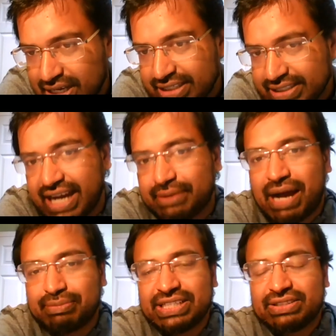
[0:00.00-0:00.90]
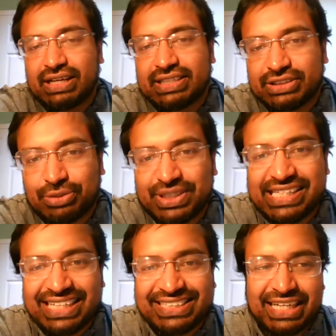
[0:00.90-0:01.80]
Yeah, I mean, that somebody's
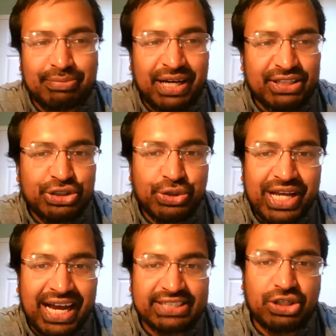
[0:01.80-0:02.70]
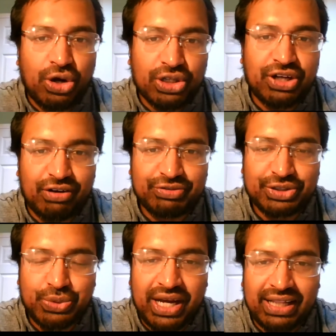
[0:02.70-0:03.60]
asking about the Ucas Cutoff
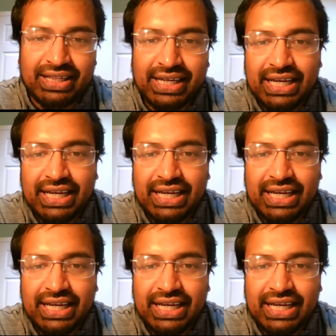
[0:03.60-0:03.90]
as well.